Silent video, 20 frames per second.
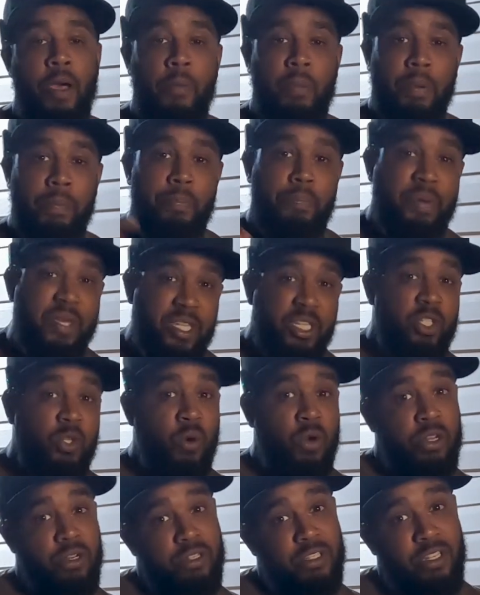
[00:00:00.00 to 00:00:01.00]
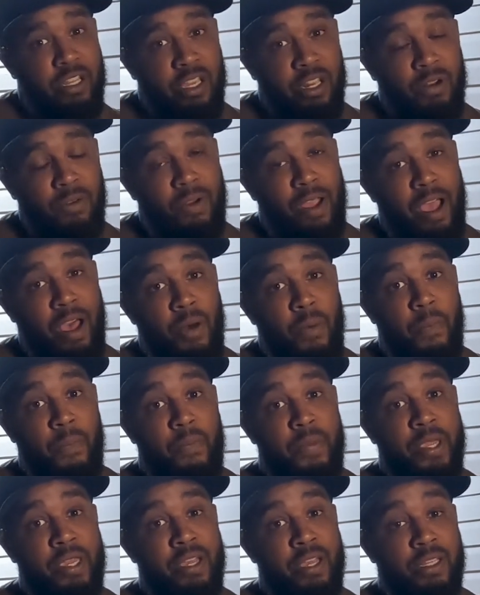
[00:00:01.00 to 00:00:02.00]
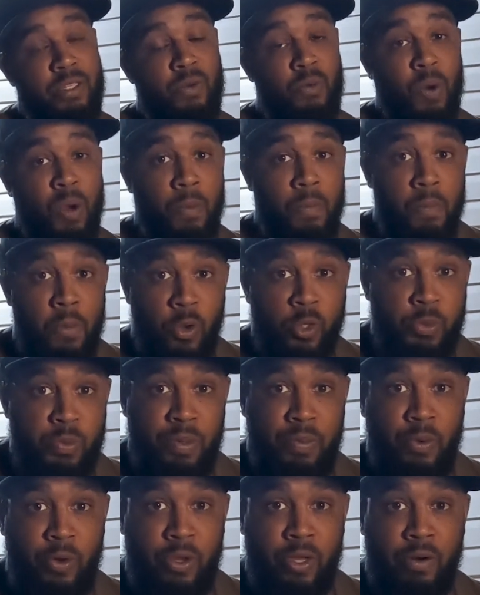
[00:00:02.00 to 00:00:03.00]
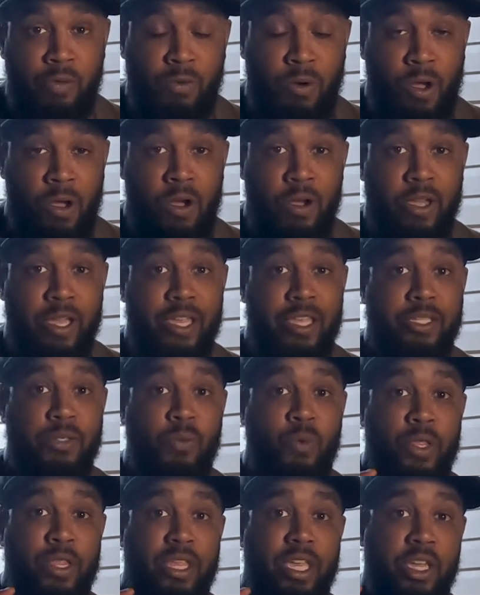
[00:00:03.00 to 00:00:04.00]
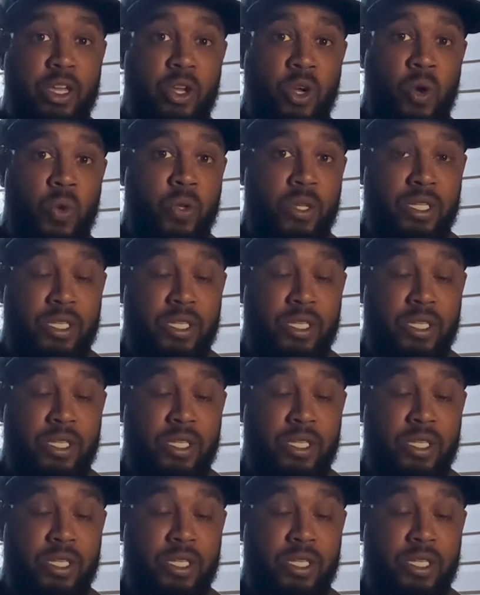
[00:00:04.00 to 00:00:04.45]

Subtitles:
But be sure you're sticking around because where most people get wrong is when they go to